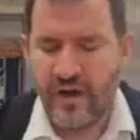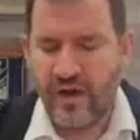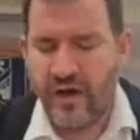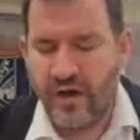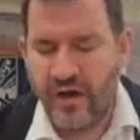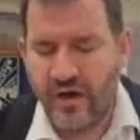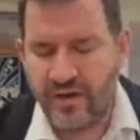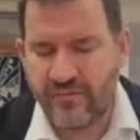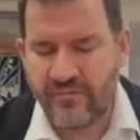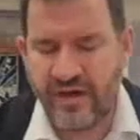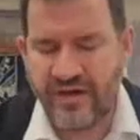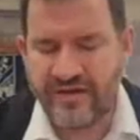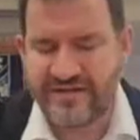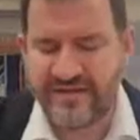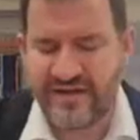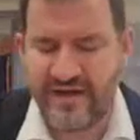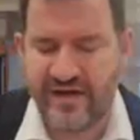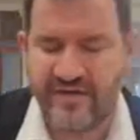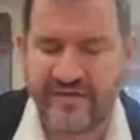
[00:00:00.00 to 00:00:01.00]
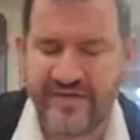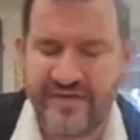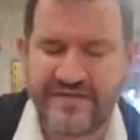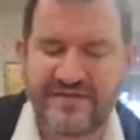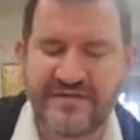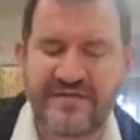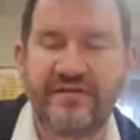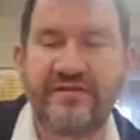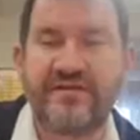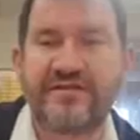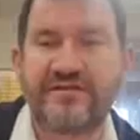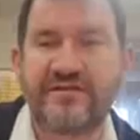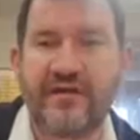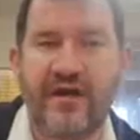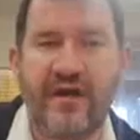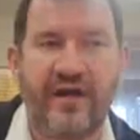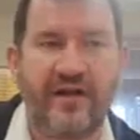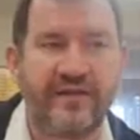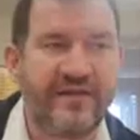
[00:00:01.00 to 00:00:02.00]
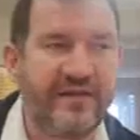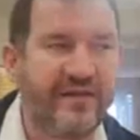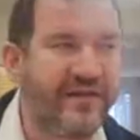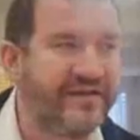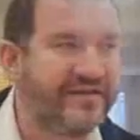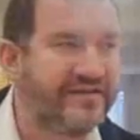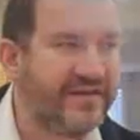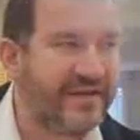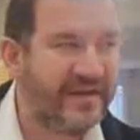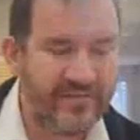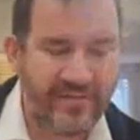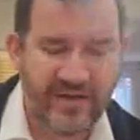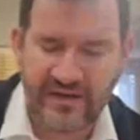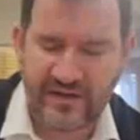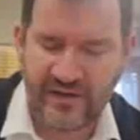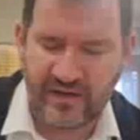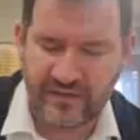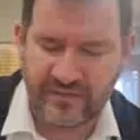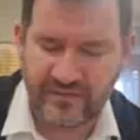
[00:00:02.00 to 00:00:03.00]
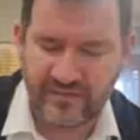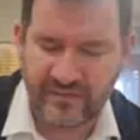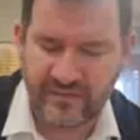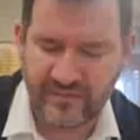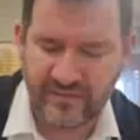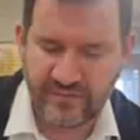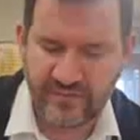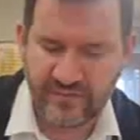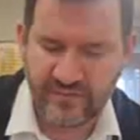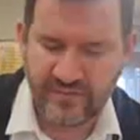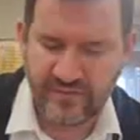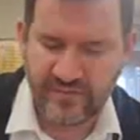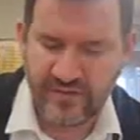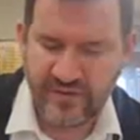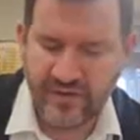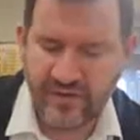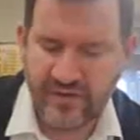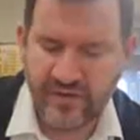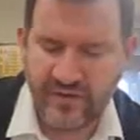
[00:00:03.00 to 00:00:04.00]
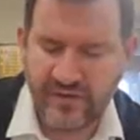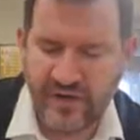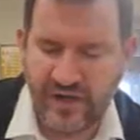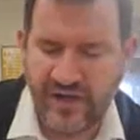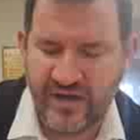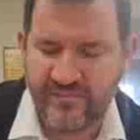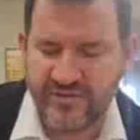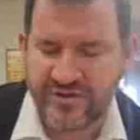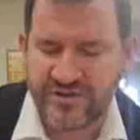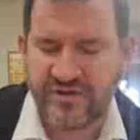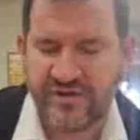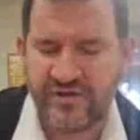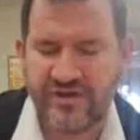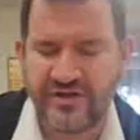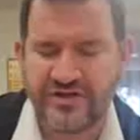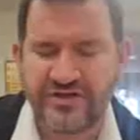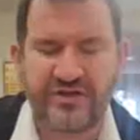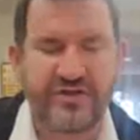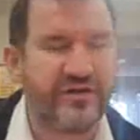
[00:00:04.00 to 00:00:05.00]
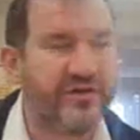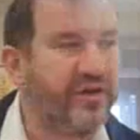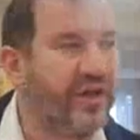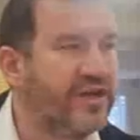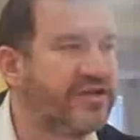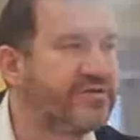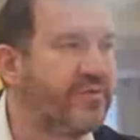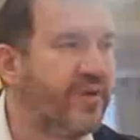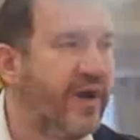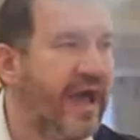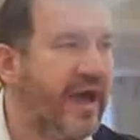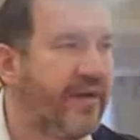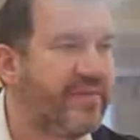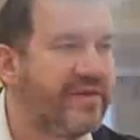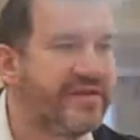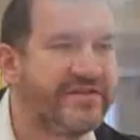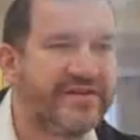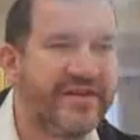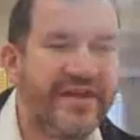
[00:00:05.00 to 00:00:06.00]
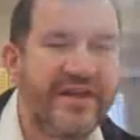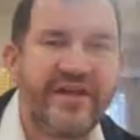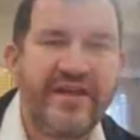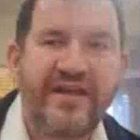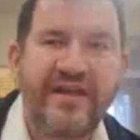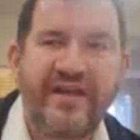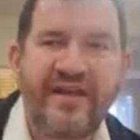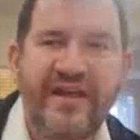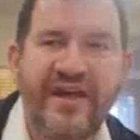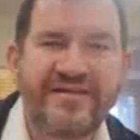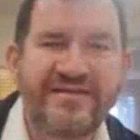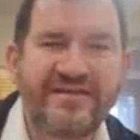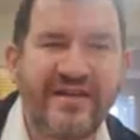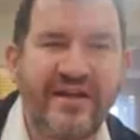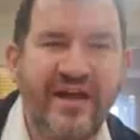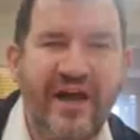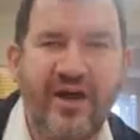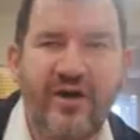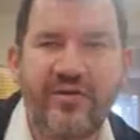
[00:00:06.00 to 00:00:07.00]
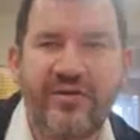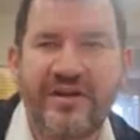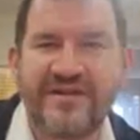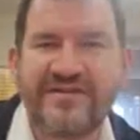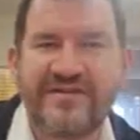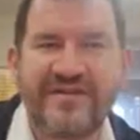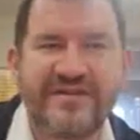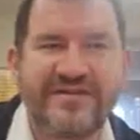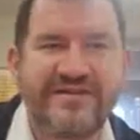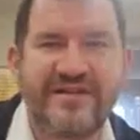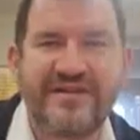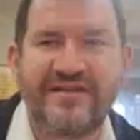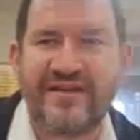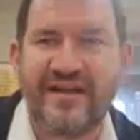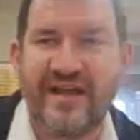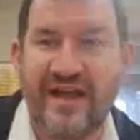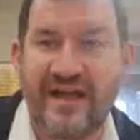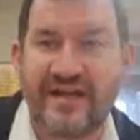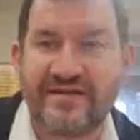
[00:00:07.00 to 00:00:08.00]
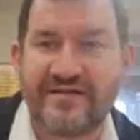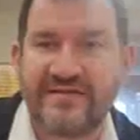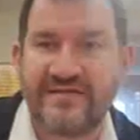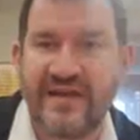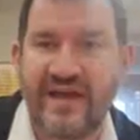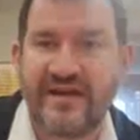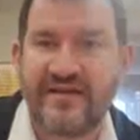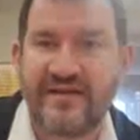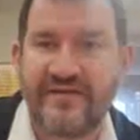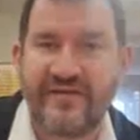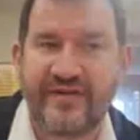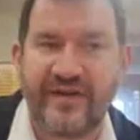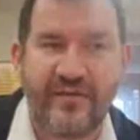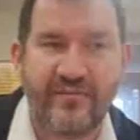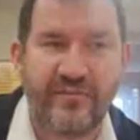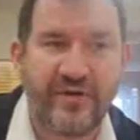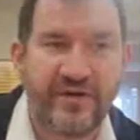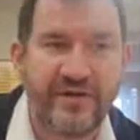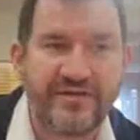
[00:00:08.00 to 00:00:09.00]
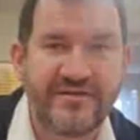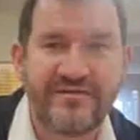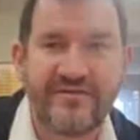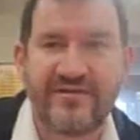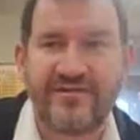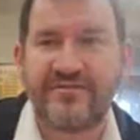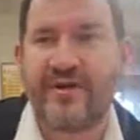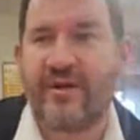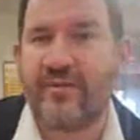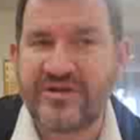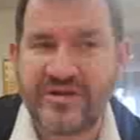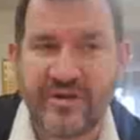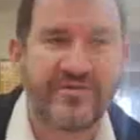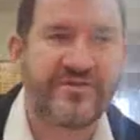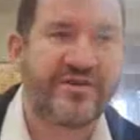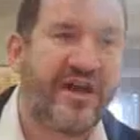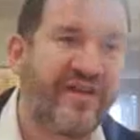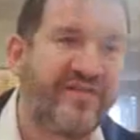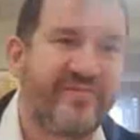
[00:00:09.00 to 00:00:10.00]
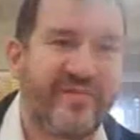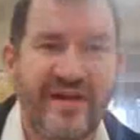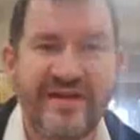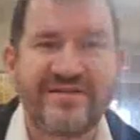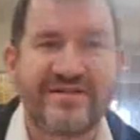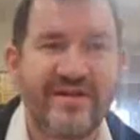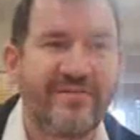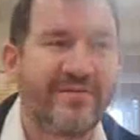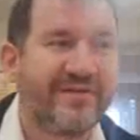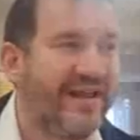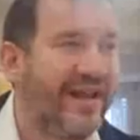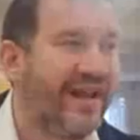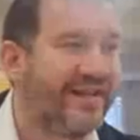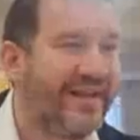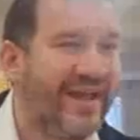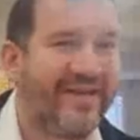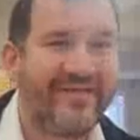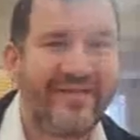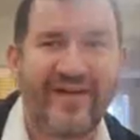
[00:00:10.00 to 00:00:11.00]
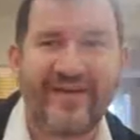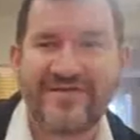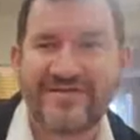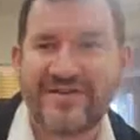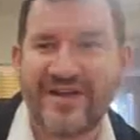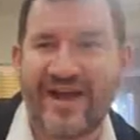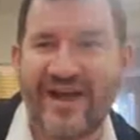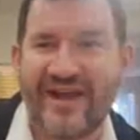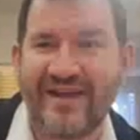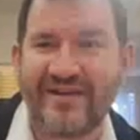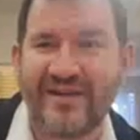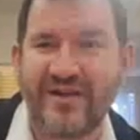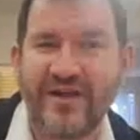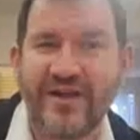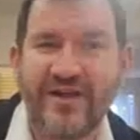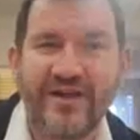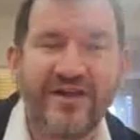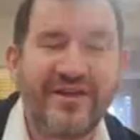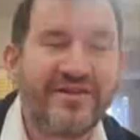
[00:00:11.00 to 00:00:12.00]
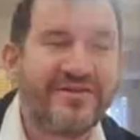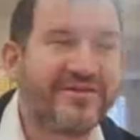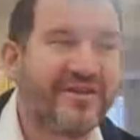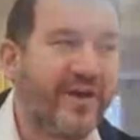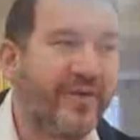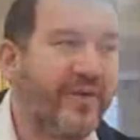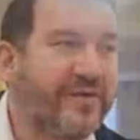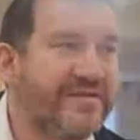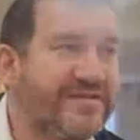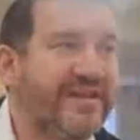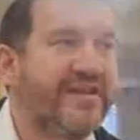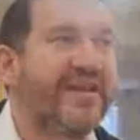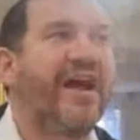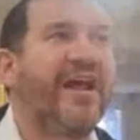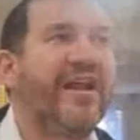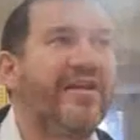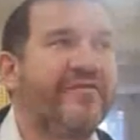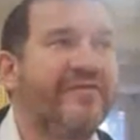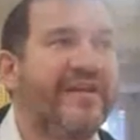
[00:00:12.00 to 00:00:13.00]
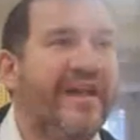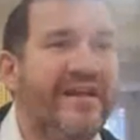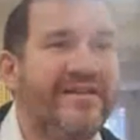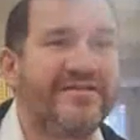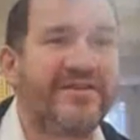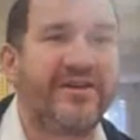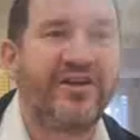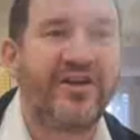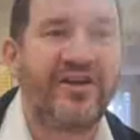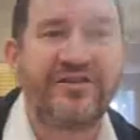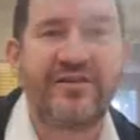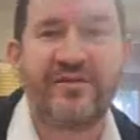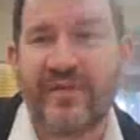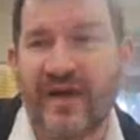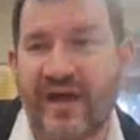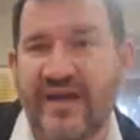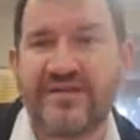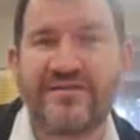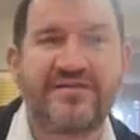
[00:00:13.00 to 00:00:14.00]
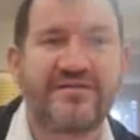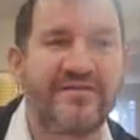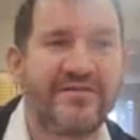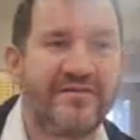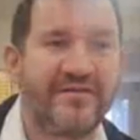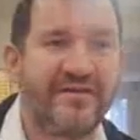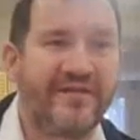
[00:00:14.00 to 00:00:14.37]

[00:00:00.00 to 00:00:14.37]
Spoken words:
Harag Ba'isa'ir. This Yisrael kills in their Miklat. So what happens? He has to go. Let's say the city has 10 different neighborhoods. There's Rav Hashem Aleph, Beis, Gimel, Dalet, Hey, Vav, Zayin. So he's in Aleph, now he's got to go to base.